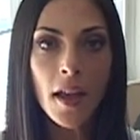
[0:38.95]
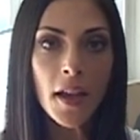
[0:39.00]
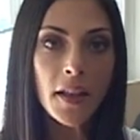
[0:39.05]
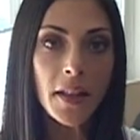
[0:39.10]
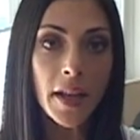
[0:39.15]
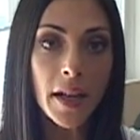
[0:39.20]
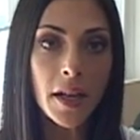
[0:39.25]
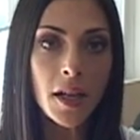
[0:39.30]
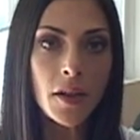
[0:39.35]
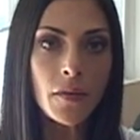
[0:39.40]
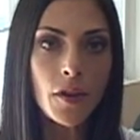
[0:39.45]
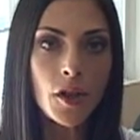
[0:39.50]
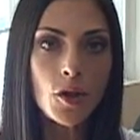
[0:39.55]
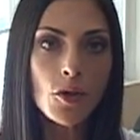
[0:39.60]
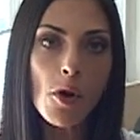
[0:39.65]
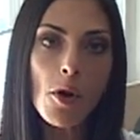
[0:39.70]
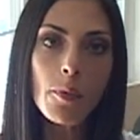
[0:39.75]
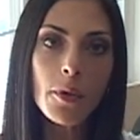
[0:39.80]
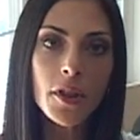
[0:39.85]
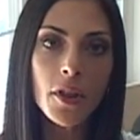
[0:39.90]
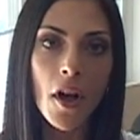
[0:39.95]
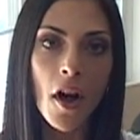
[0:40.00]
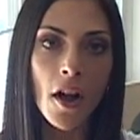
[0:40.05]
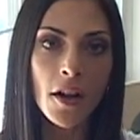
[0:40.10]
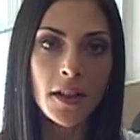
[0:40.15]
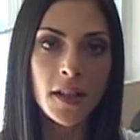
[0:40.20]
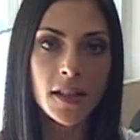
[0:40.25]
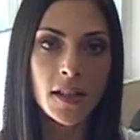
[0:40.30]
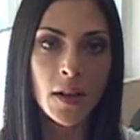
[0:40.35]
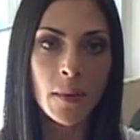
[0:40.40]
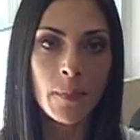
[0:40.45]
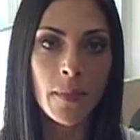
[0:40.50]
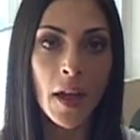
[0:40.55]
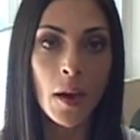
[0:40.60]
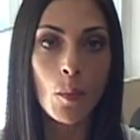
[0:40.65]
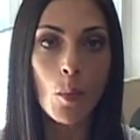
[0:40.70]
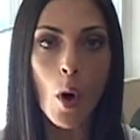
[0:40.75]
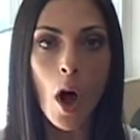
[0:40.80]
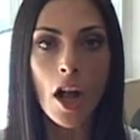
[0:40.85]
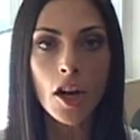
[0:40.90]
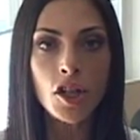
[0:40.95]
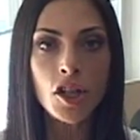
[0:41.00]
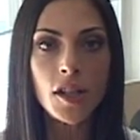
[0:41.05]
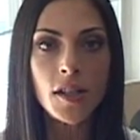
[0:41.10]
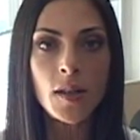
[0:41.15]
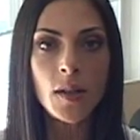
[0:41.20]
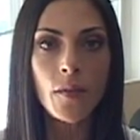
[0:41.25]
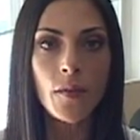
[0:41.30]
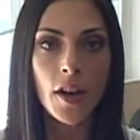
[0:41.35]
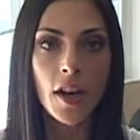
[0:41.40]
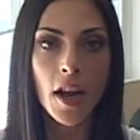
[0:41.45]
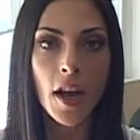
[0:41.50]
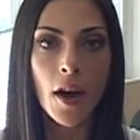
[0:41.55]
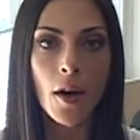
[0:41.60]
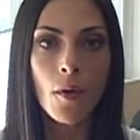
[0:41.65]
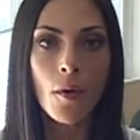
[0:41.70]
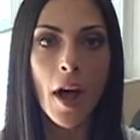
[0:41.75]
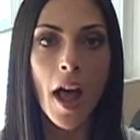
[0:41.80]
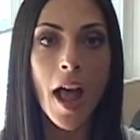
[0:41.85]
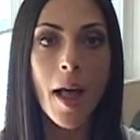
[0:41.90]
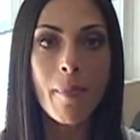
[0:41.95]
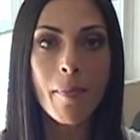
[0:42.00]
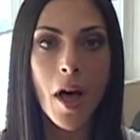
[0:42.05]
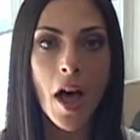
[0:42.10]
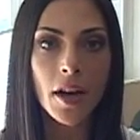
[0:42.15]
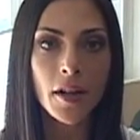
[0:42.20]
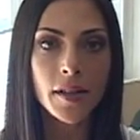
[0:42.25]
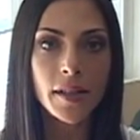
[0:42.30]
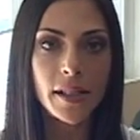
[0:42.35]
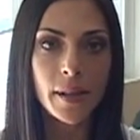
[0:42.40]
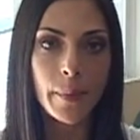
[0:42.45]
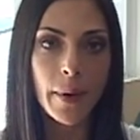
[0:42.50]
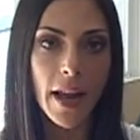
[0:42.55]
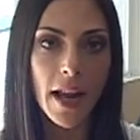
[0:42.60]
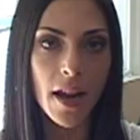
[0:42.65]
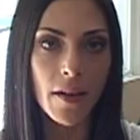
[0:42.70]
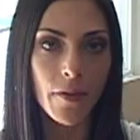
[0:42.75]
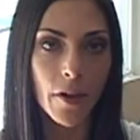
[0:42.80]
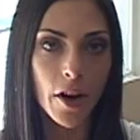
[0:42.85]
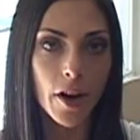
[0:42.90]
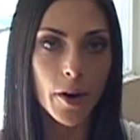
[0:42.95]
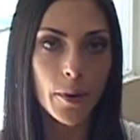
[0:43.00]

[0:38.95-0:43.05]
The individual with autism then watches the video and models the behavior.